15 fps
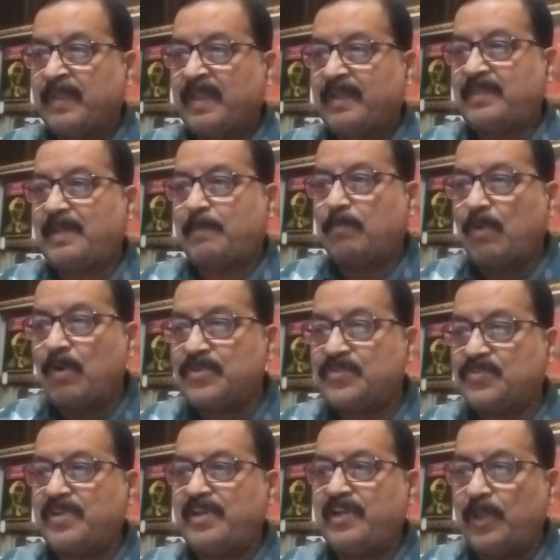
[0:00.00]
The
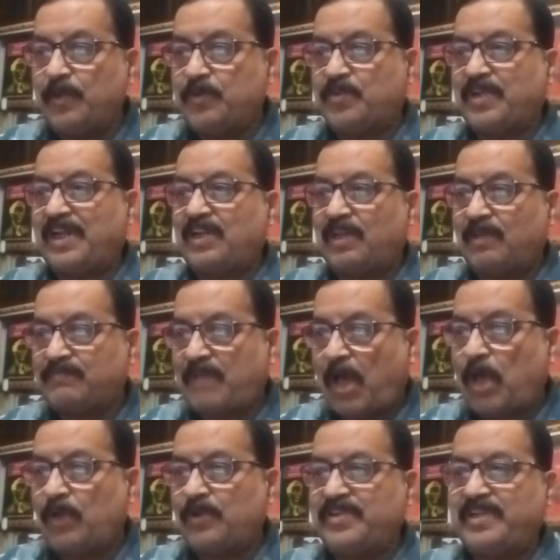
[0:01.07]
most neutral of
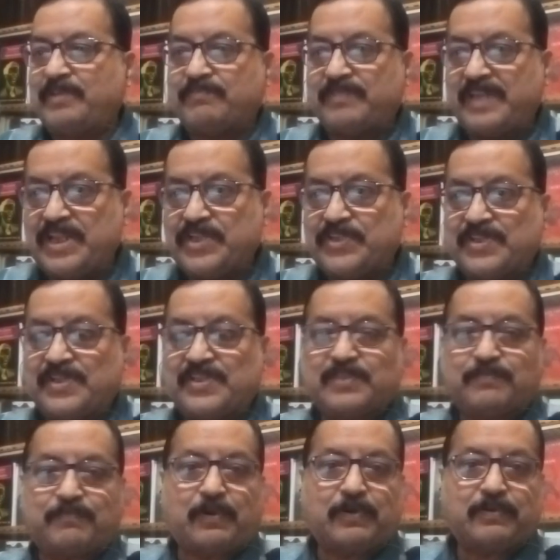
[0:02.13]
all
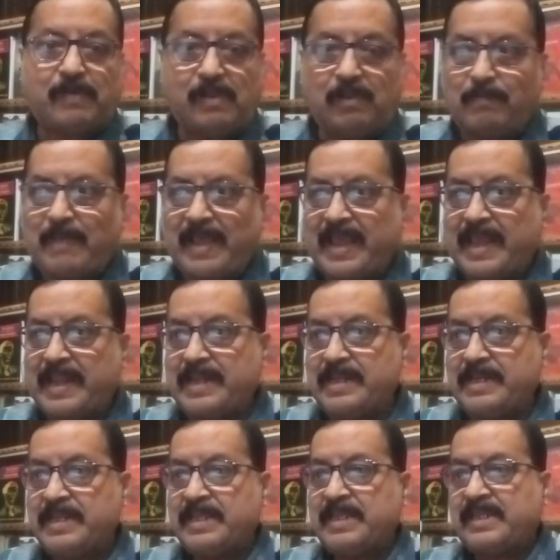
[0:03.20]
definitions for
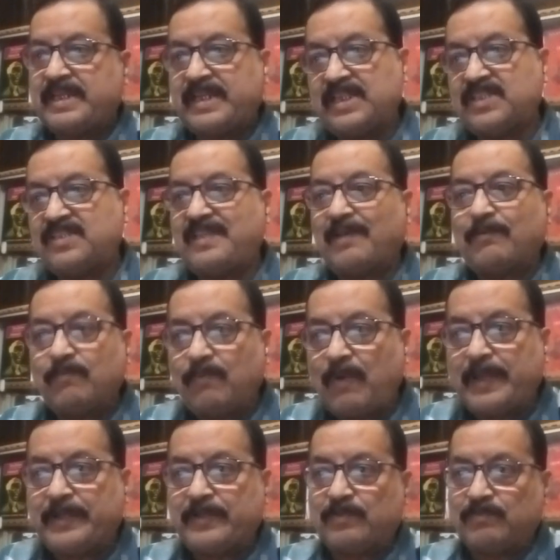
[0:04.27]
Ullman is the
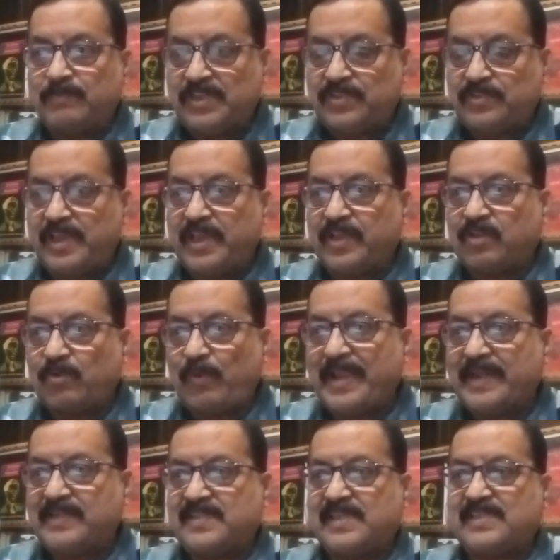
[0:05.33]
one which
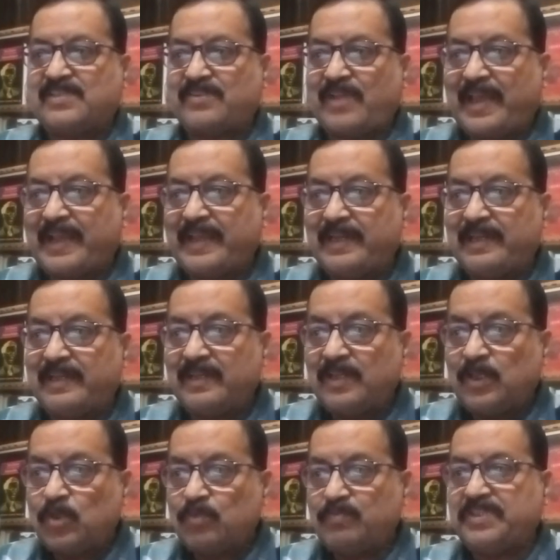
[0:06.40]
equates a style
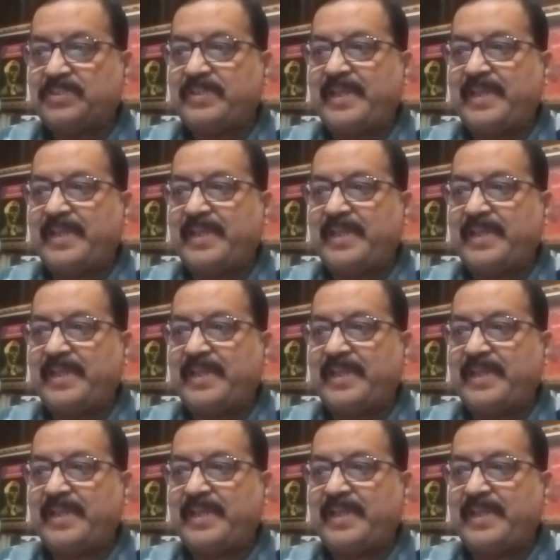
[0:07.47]
with